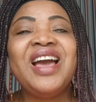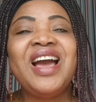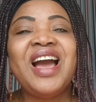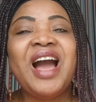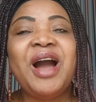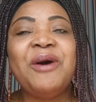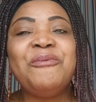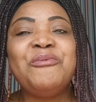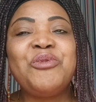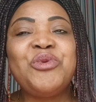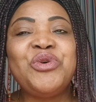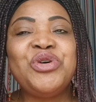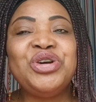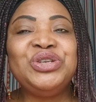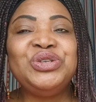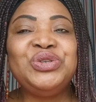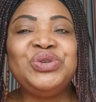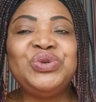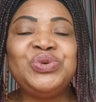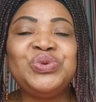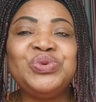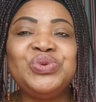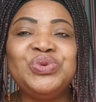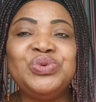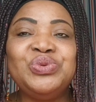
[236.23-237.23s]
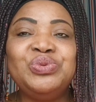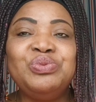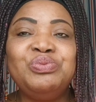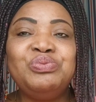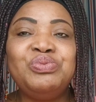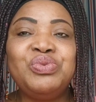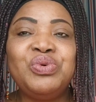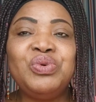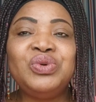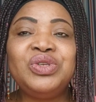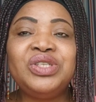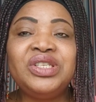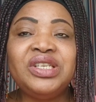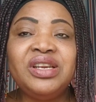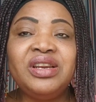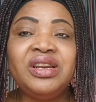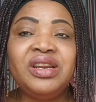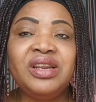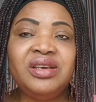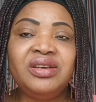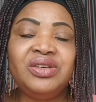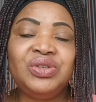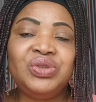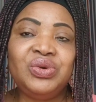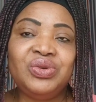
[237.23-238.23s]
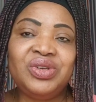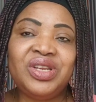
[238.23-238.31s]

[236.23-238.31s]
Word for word: I'm going to put the link